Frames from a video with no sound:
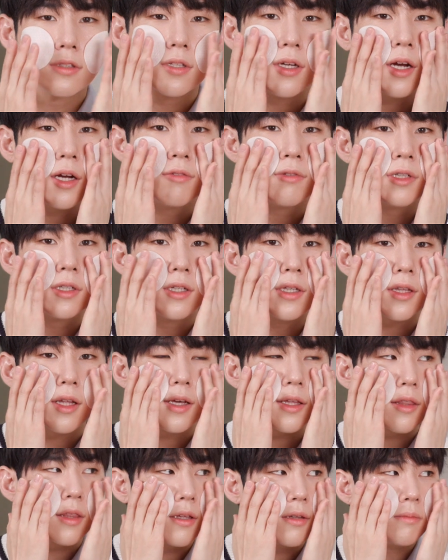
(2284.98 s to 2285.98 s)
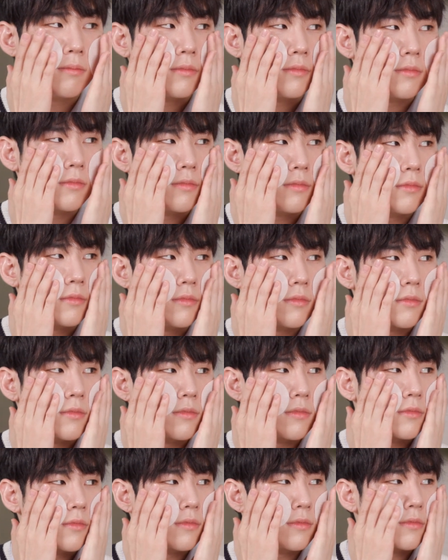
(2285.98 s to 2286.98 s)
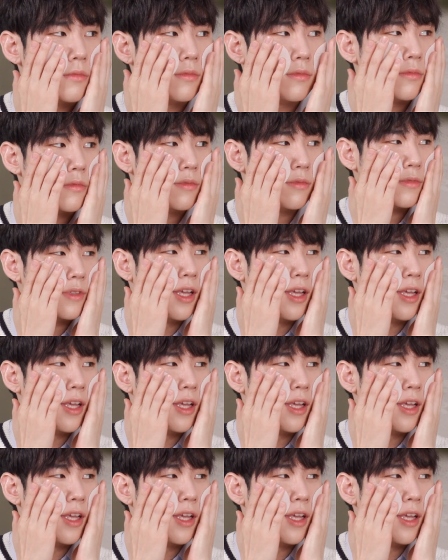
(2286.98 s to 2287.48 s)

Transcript: I hope Skinfood gives us some free toner pads after this.